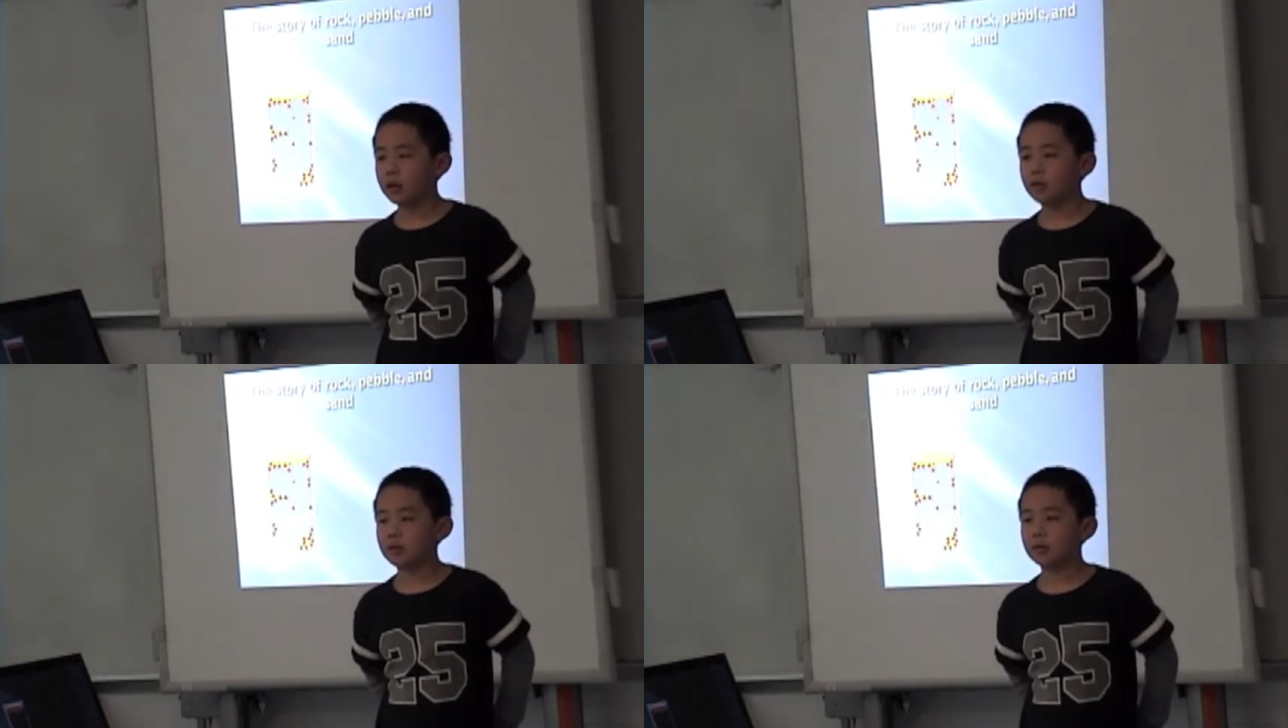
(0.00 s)

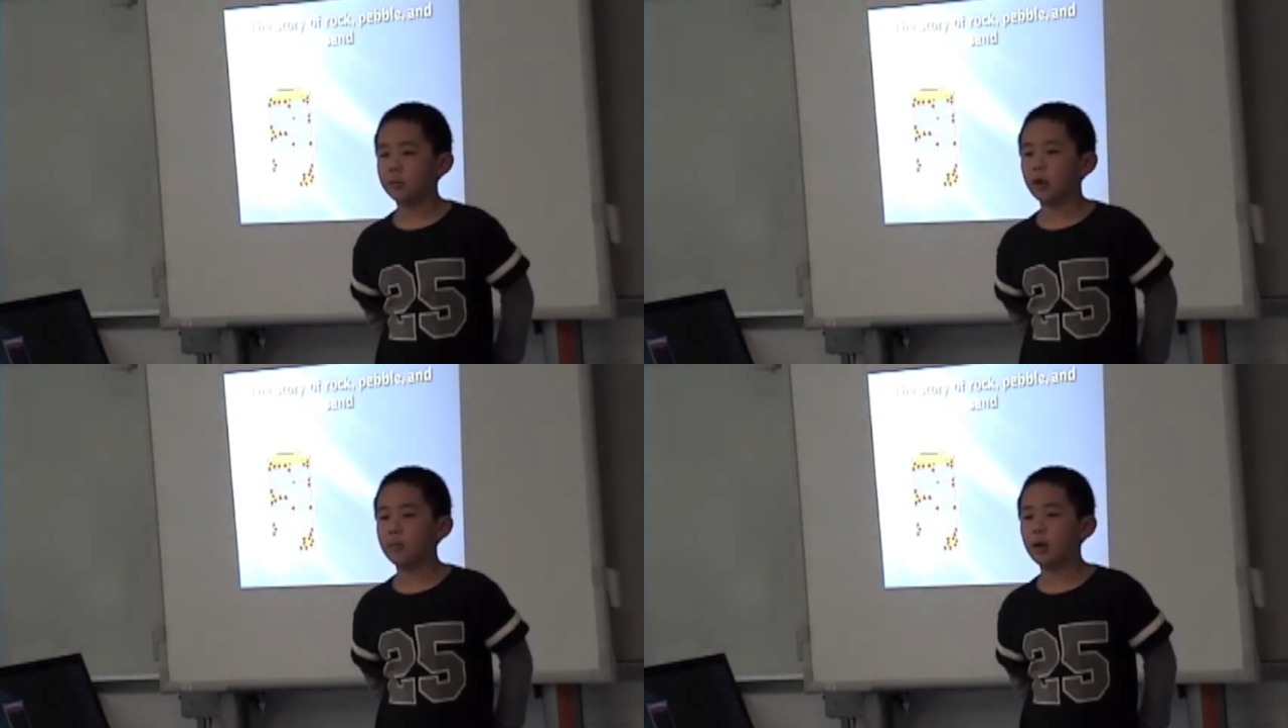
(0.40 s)
of
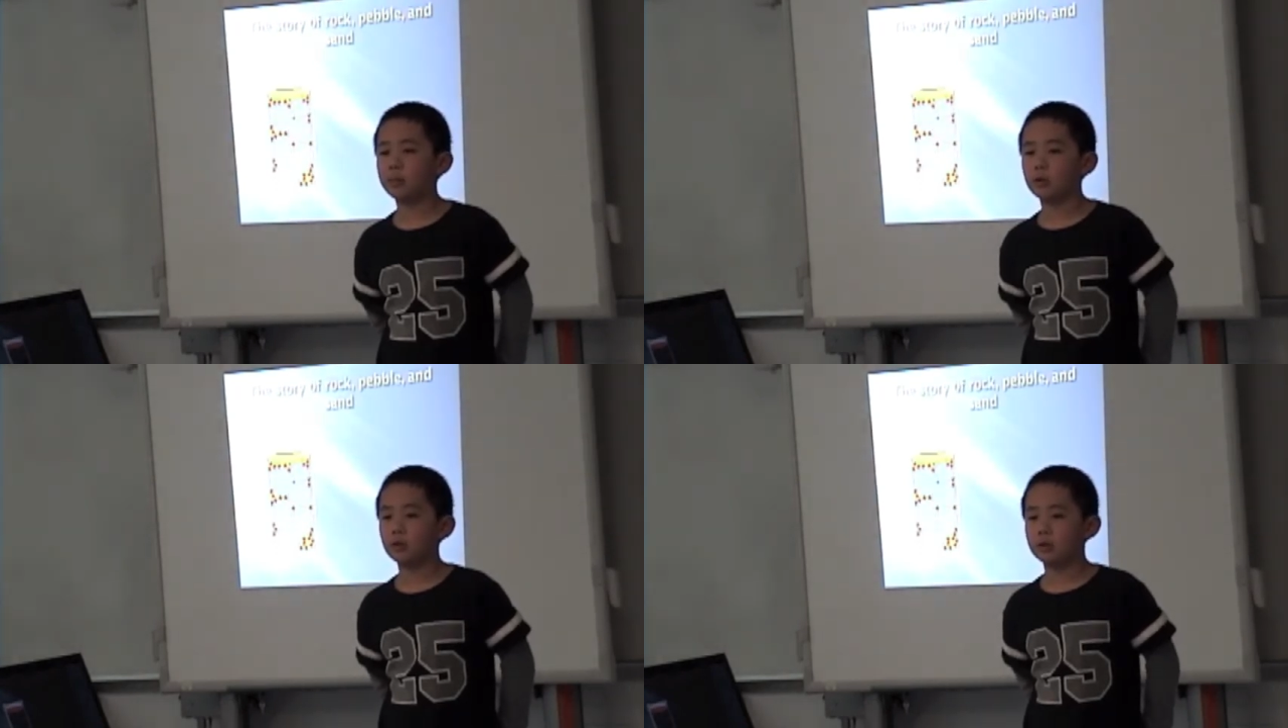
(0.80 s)
small
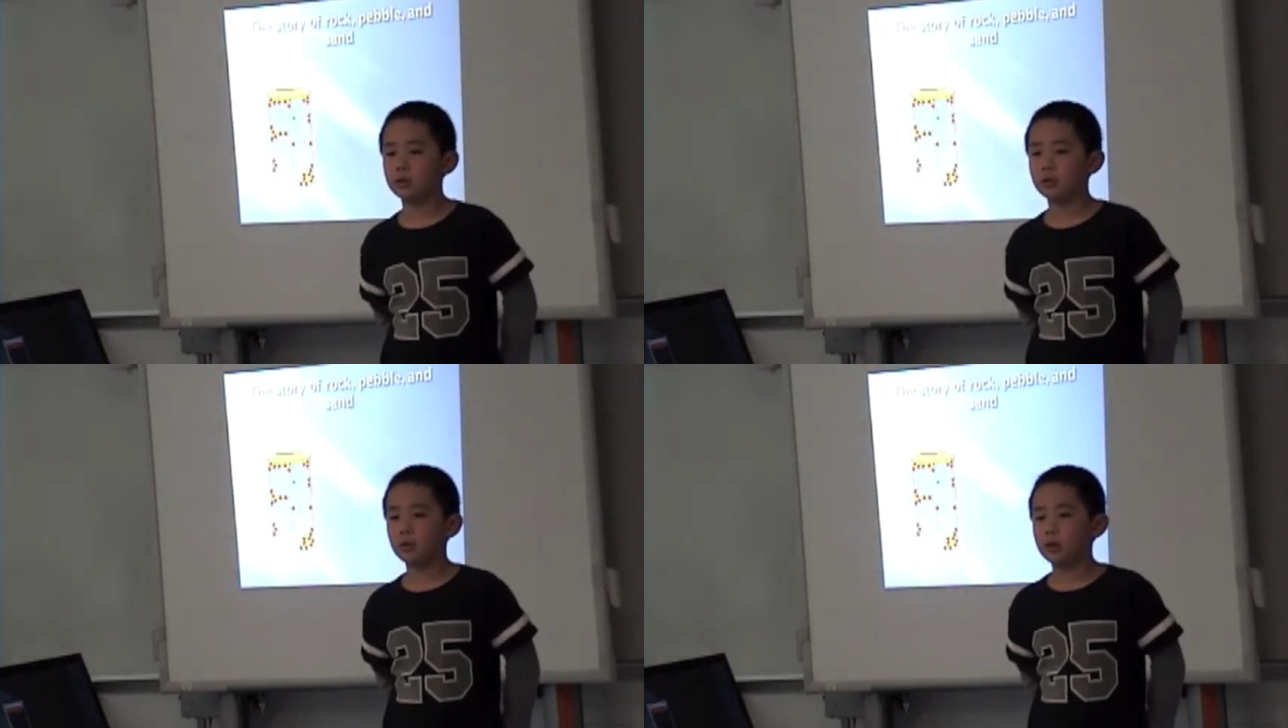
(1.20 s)
pebbles
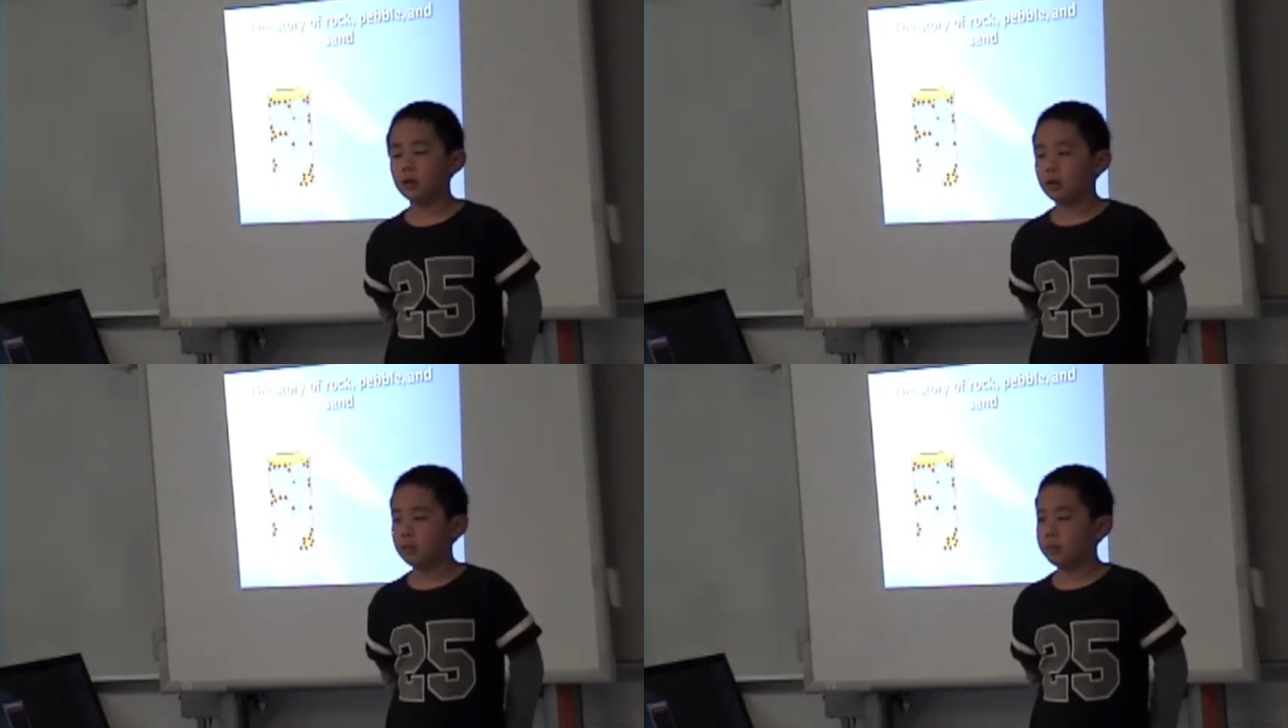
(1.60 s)

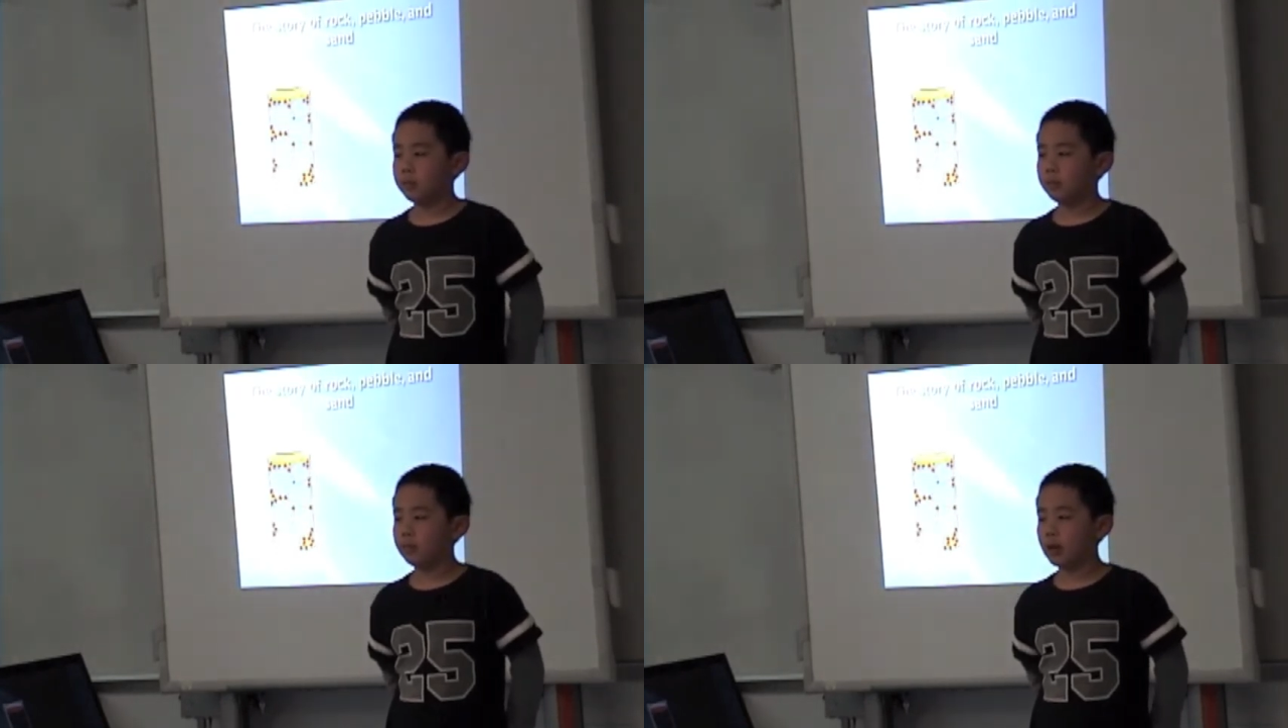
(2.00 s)

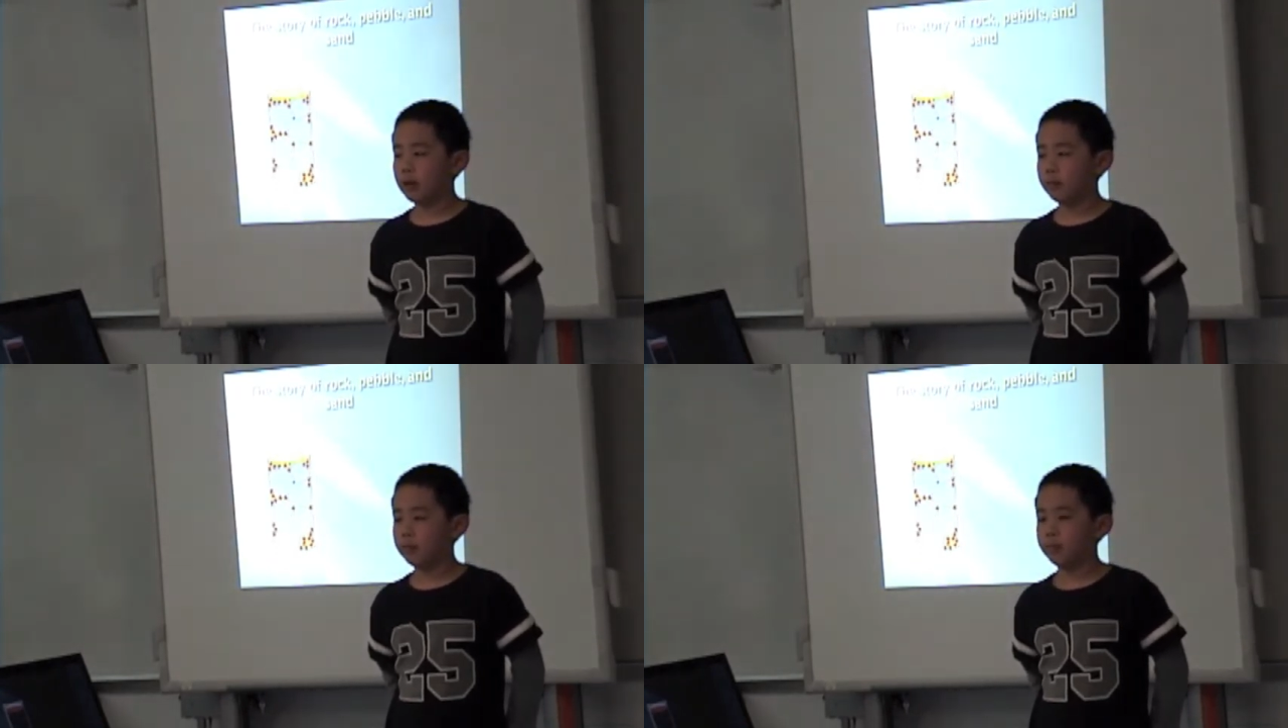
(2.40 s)
and